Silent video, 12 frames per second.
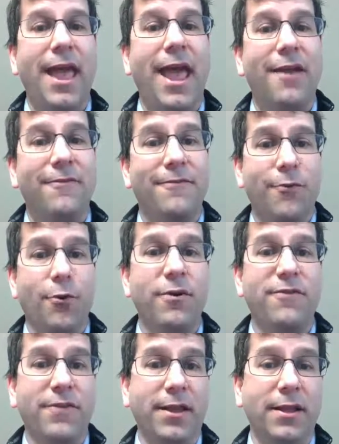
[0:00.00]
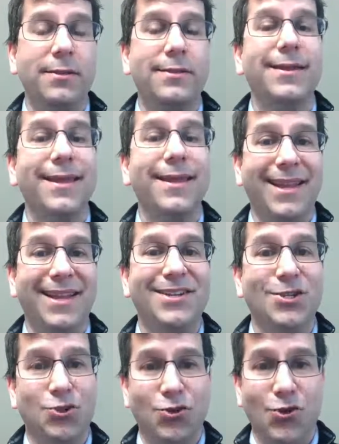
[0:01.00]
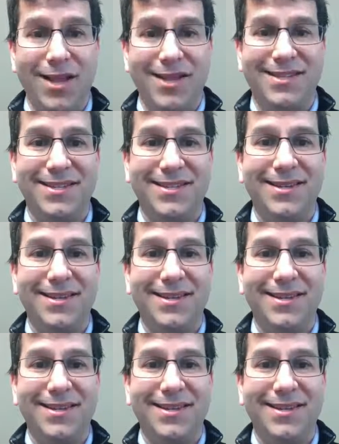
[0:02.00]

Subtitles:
at Ford Field in Detroit.